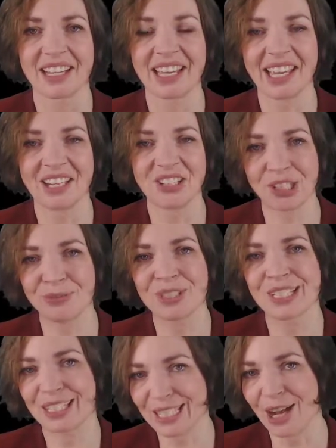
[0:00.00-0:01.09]
It
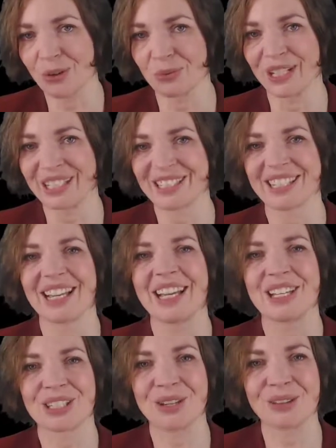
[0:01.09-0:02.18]
shifts downwards.
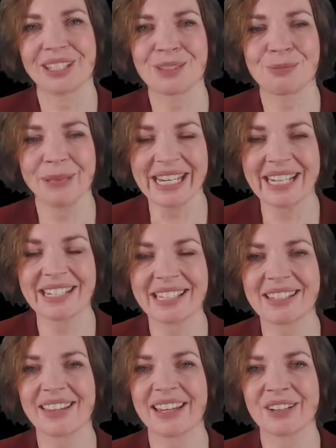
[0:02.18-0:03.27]
So this
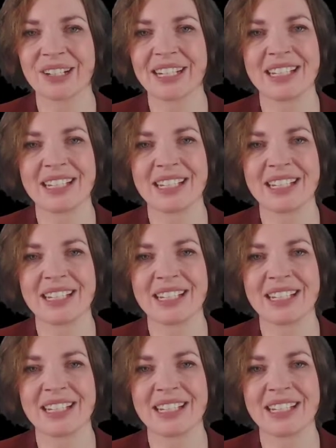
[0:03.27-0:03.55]
means there